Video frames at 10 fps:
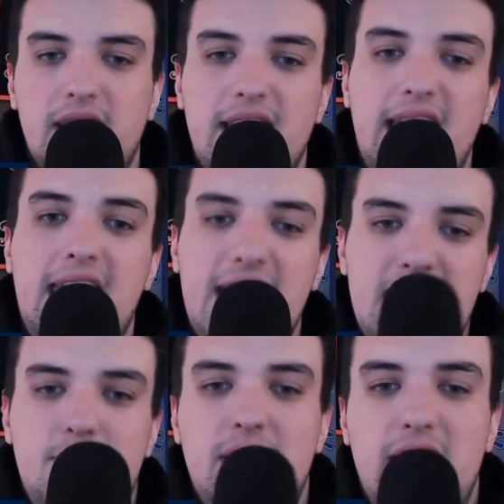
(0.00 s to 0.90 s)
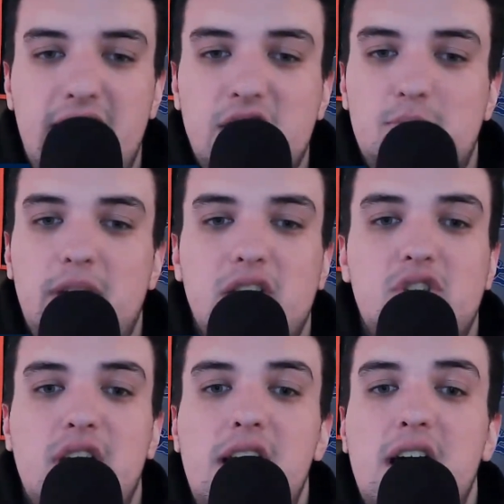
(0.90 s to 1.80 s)
he had 80 innings
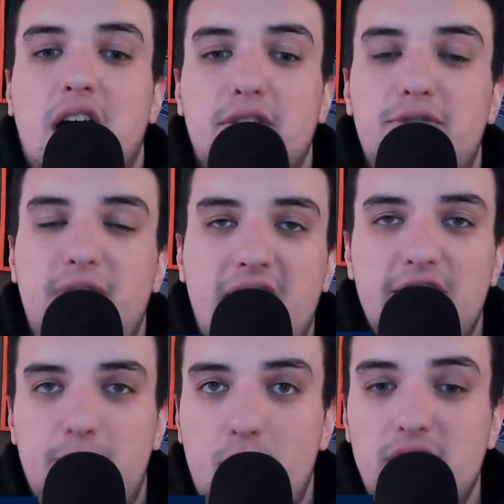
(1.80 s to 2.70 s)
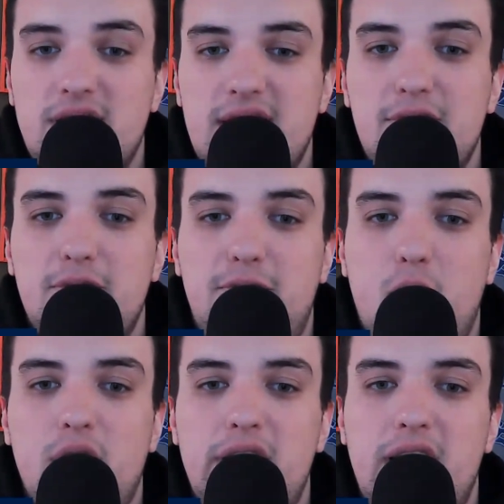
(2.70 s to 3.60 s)
pitched, a
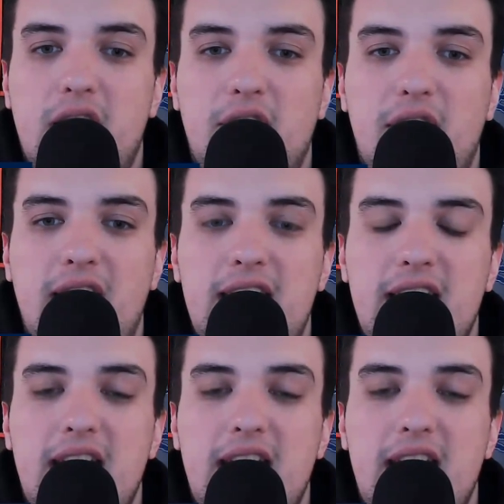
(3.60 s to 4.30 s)
5.74 ERA,